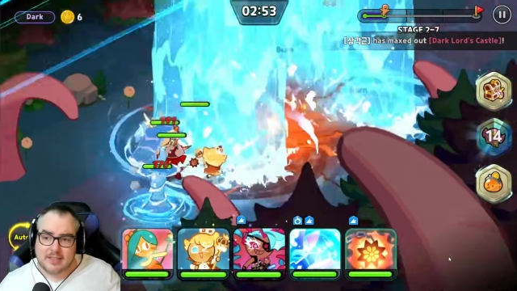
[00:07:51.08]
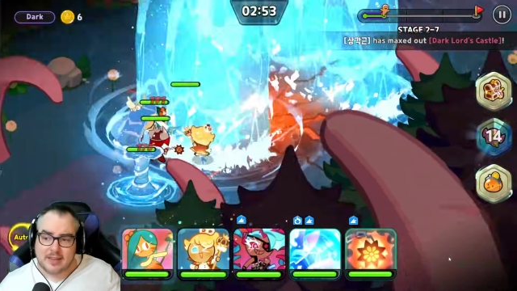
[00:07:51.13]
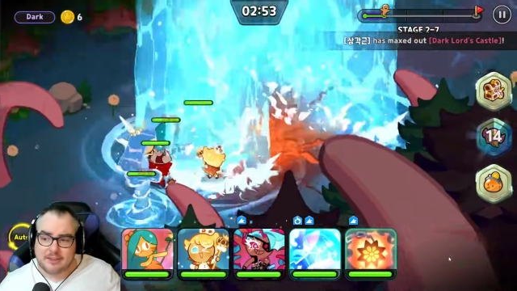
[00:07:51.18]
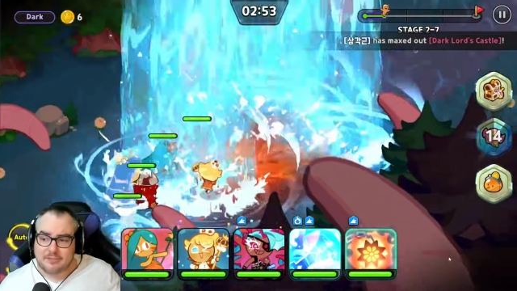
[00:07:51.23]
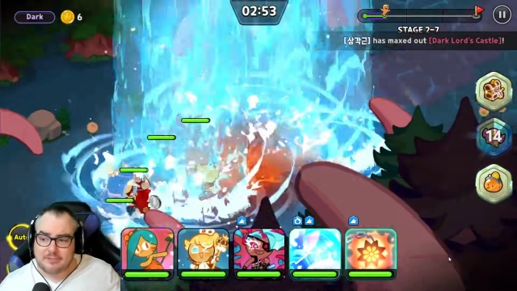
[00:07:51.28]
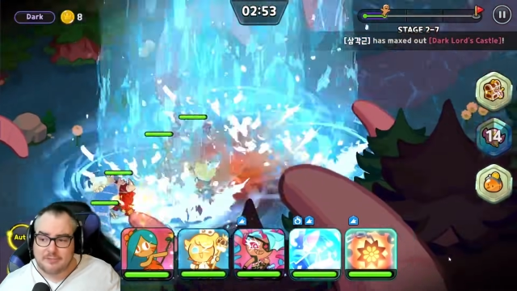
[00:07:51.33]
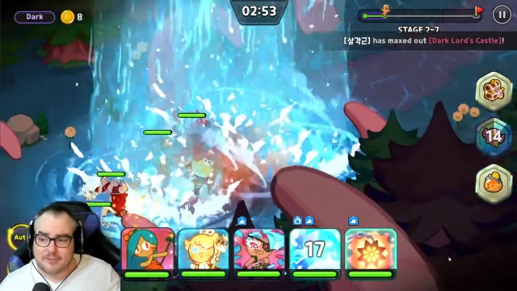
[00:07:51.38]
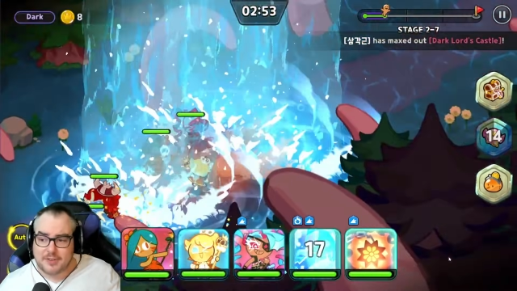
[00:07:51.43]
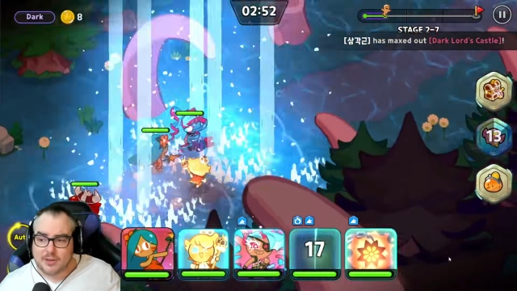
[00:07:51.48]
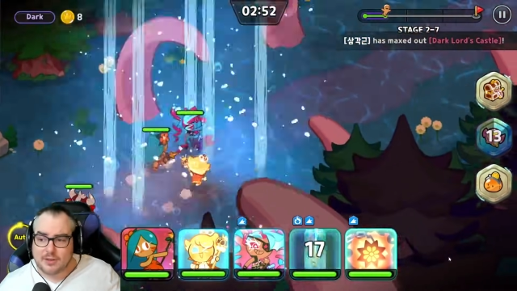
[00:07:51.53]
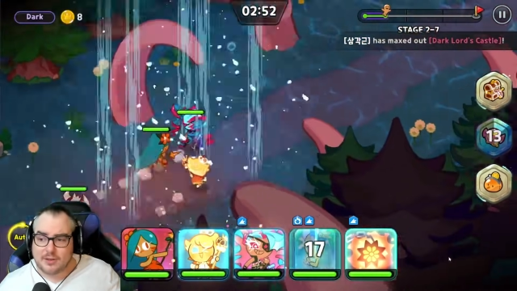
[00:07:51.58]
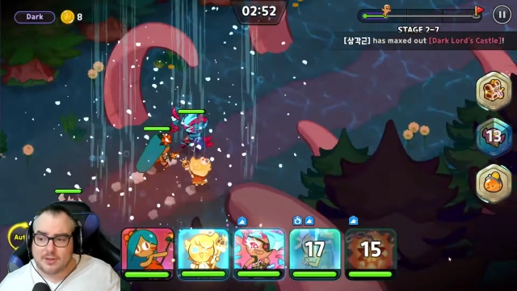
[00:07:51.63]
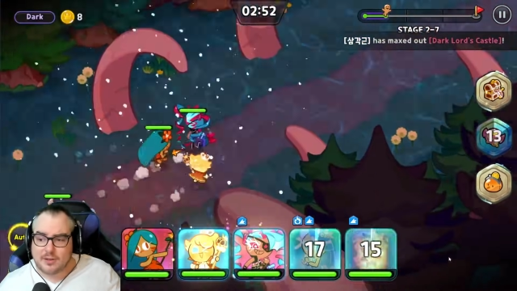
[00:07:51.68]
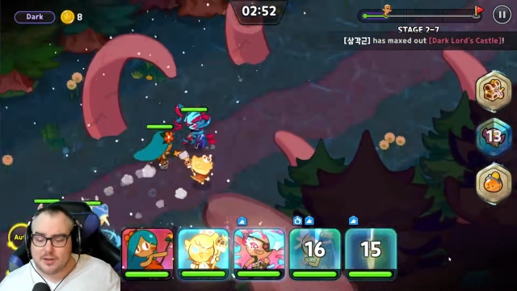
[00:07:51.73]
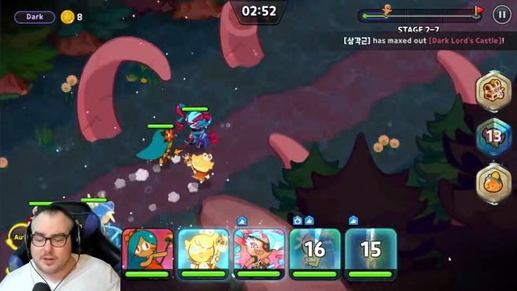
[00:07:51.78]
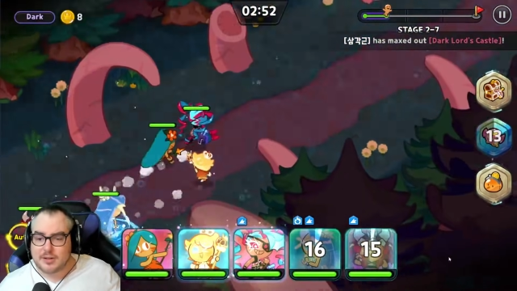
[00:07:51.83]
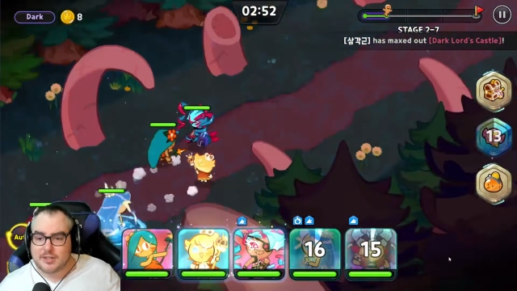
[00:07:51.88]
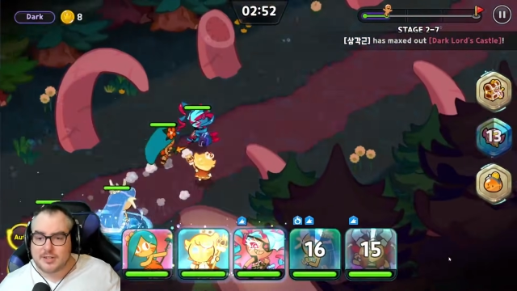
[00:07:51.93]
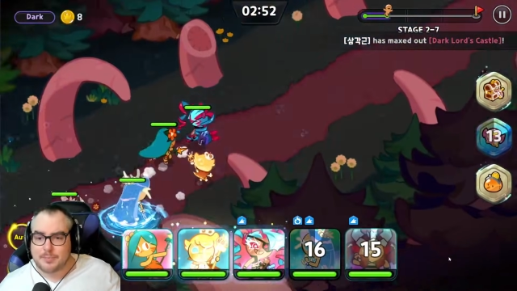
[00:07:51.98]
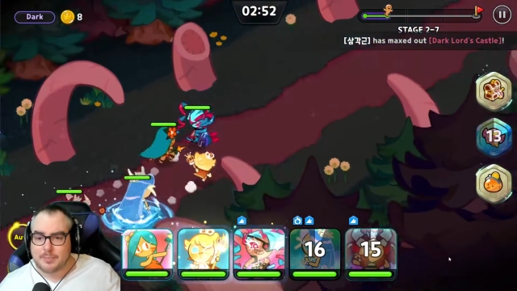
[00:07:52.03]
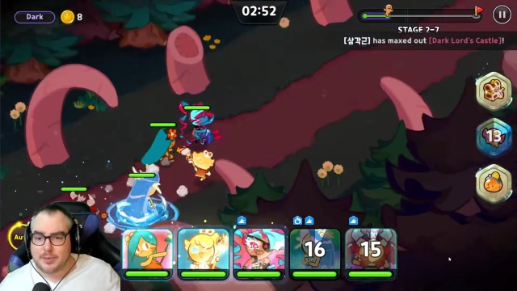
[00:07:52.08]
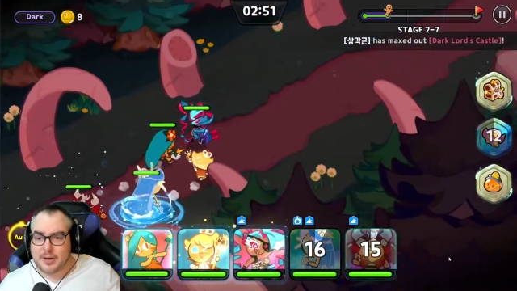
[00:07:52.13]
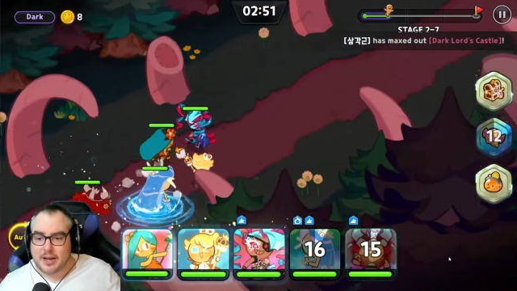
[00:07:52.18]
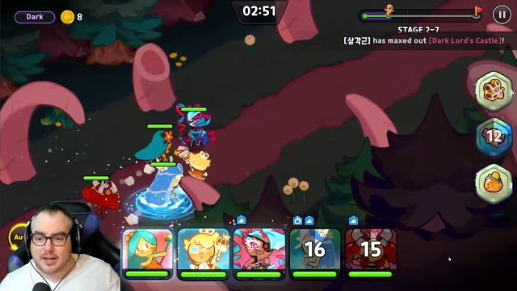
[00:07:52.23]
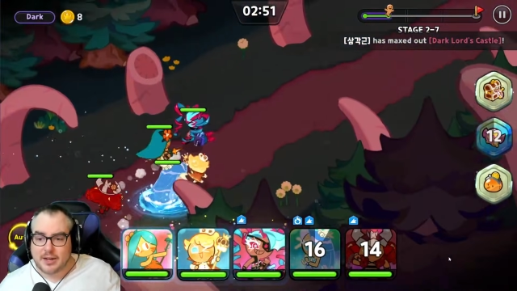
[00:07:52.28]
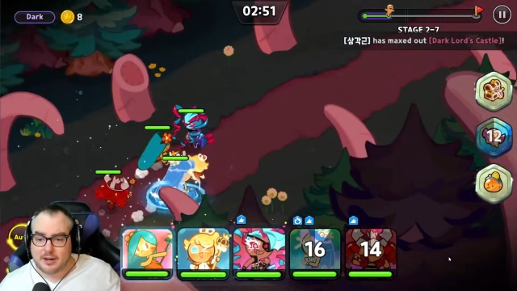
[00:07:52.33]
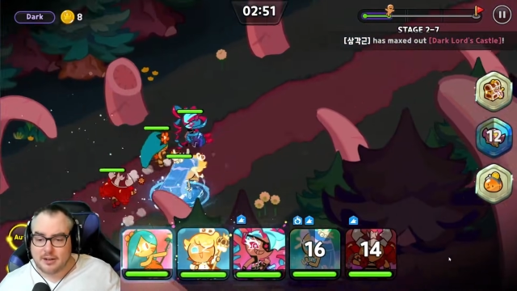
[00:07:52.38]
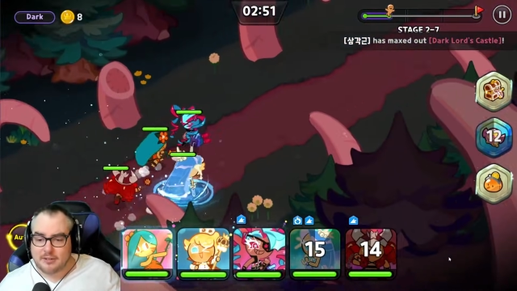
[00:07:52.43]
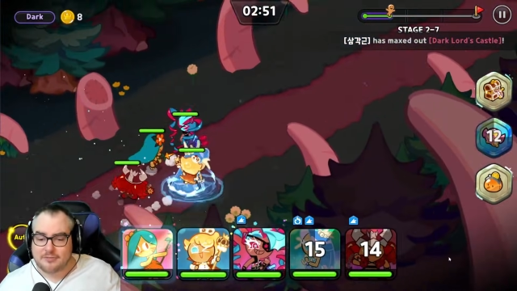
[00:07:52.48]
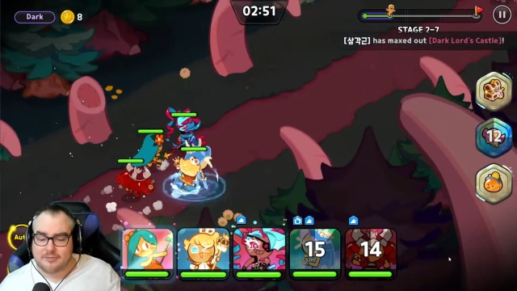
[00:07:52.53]
that feel good to
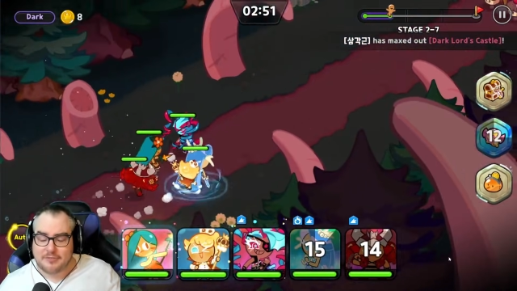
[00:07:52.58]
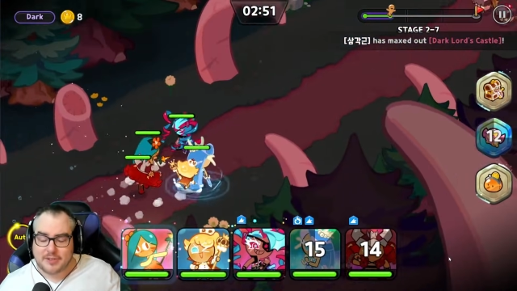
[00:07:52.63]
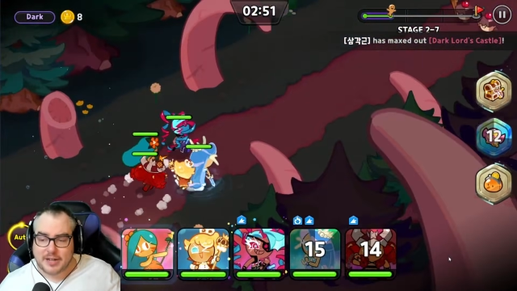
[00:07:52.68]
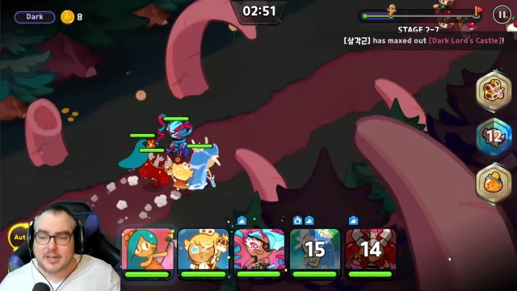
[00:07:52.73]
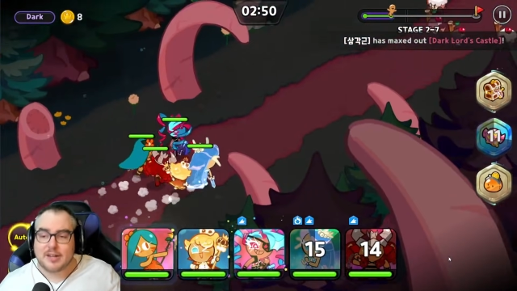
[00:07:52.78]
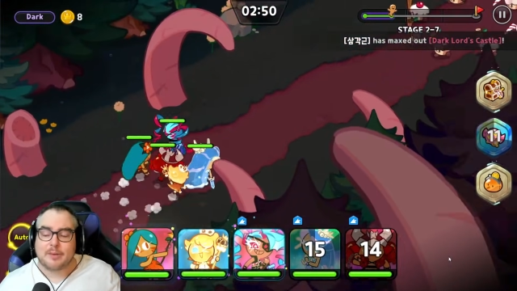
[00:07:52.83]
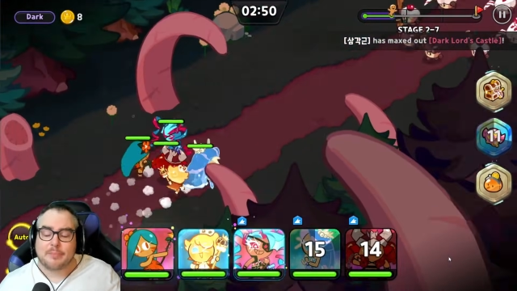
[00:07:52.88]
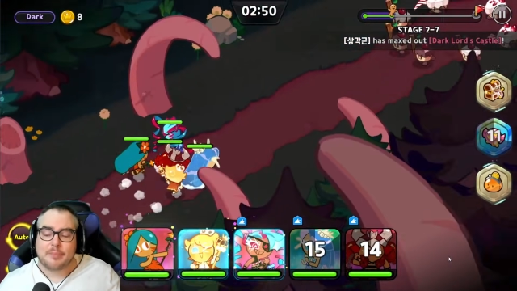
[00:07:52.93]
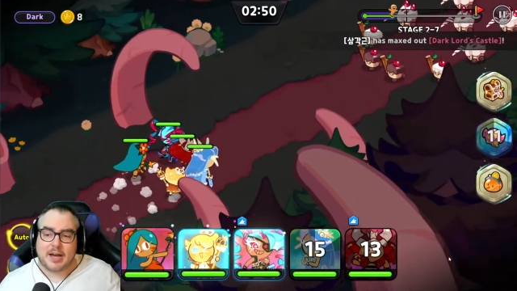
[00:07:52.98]
buy and are fun to